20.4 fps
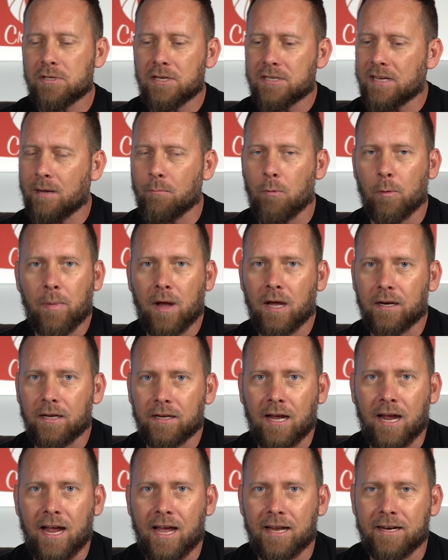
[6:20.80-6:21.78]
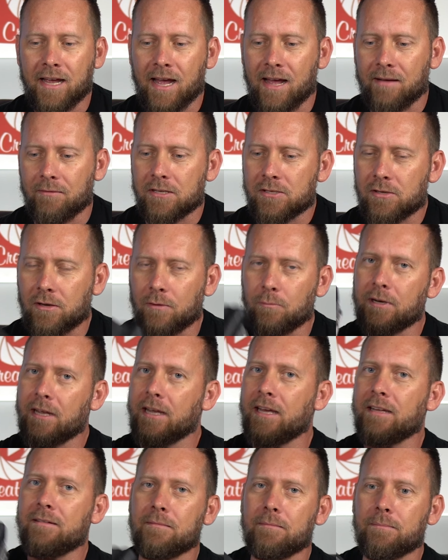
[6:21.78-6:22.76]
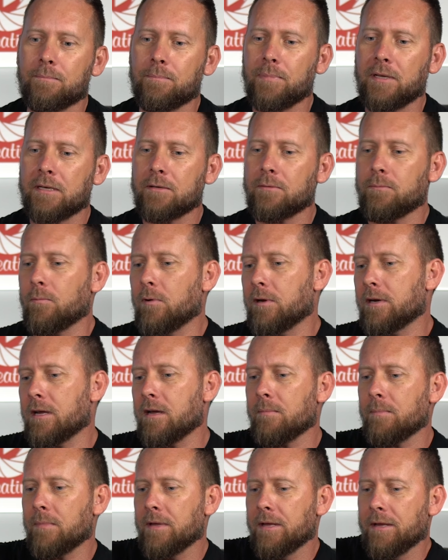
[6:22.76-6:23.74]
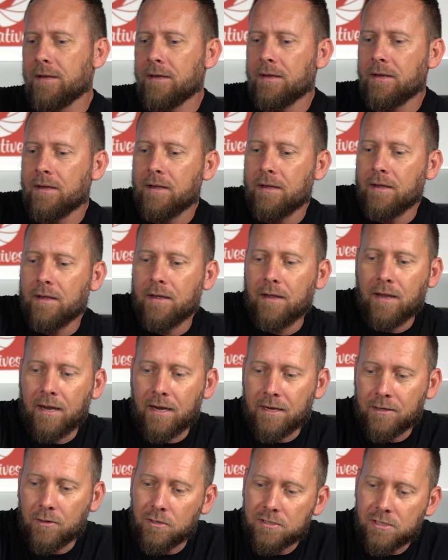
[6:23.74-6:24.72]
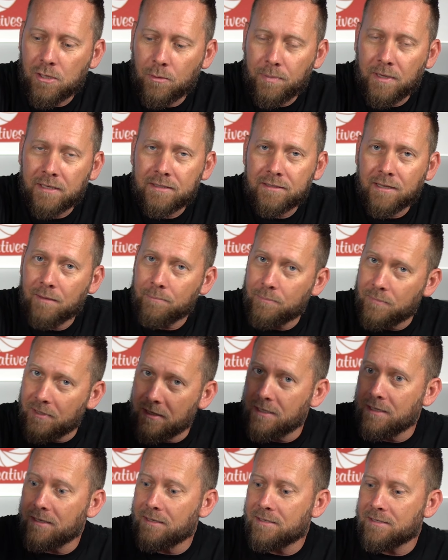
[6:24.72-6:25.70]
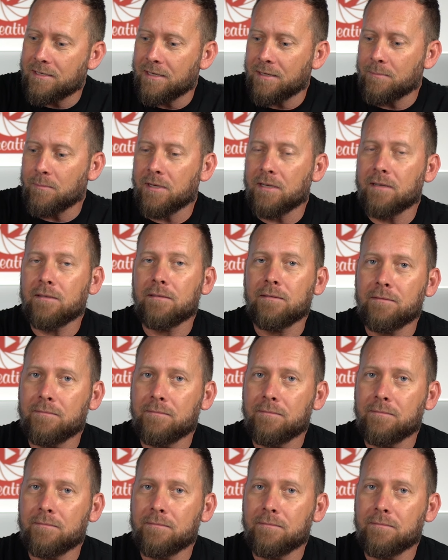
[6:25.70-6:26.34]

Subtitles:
it's just something about it. I had to have it. So I went ahead and picked one up, and also picked up the Sigma